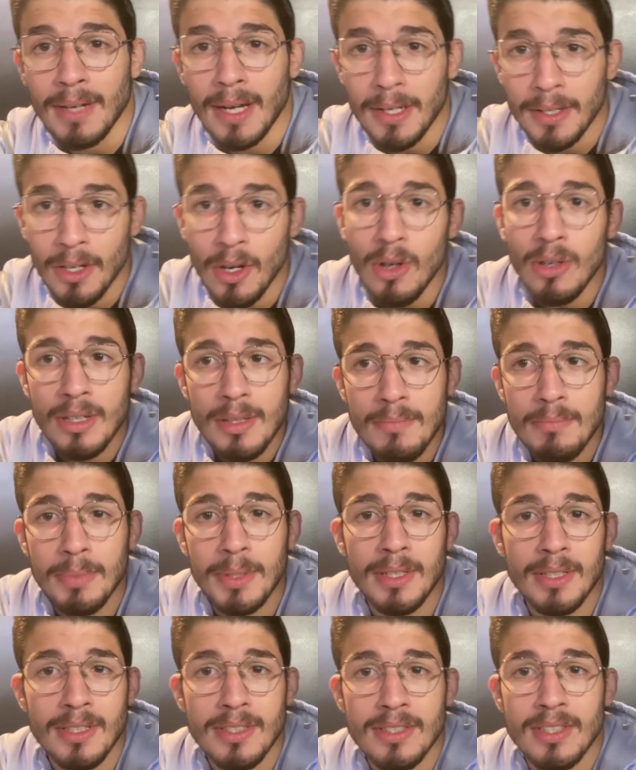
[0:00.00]
I know him
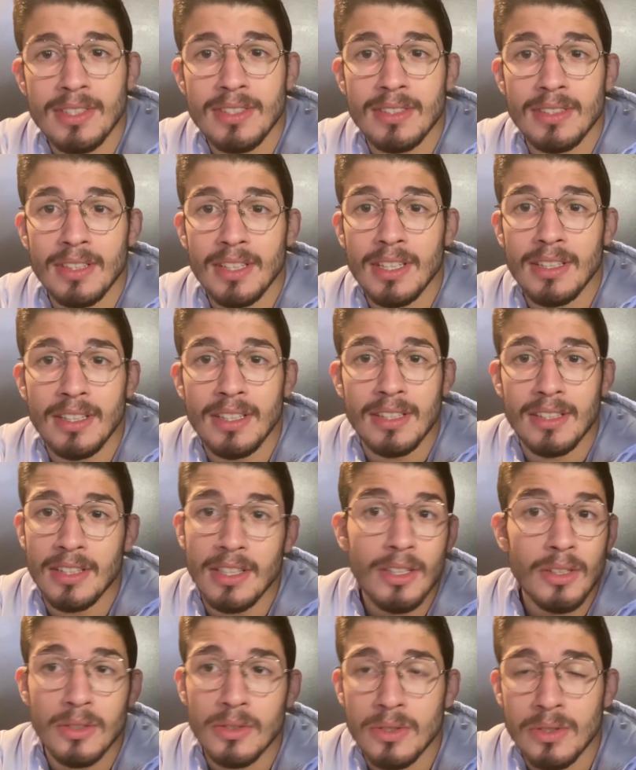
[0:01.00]
because he's in the
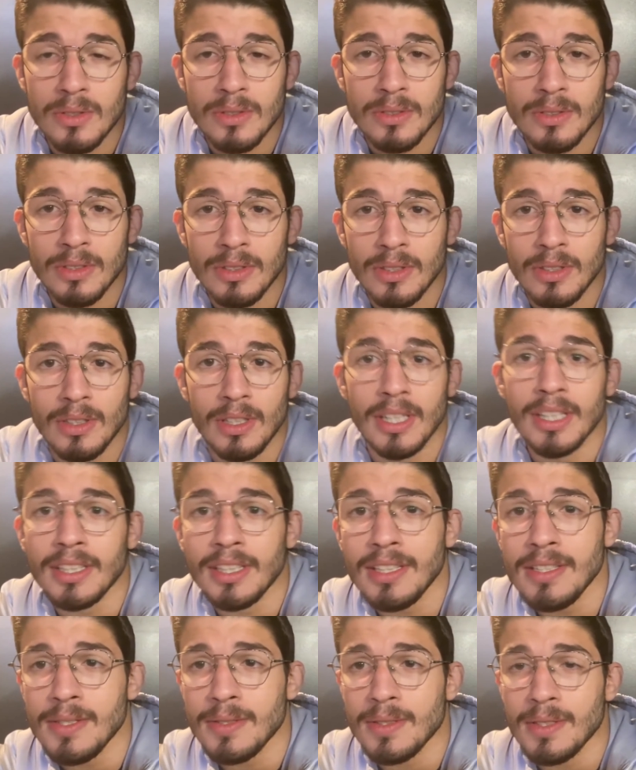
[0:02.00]
news. You know, like
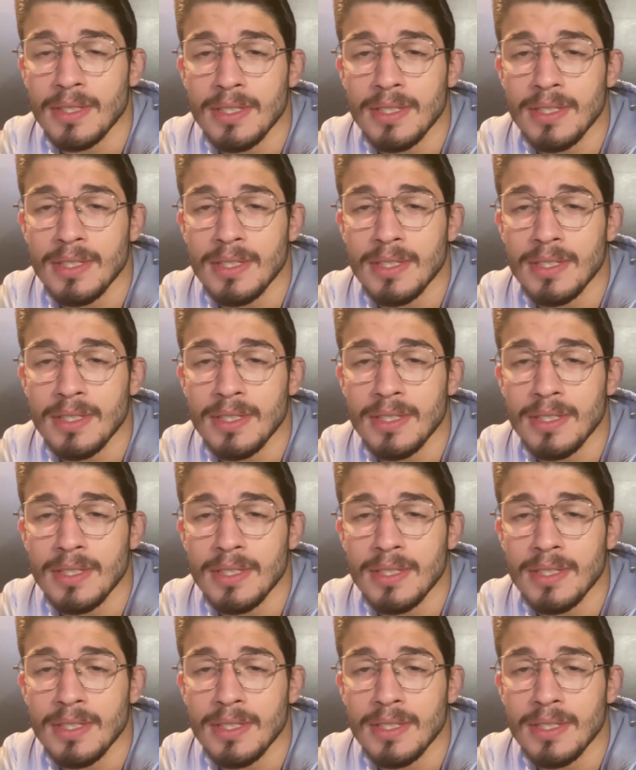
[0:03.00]
he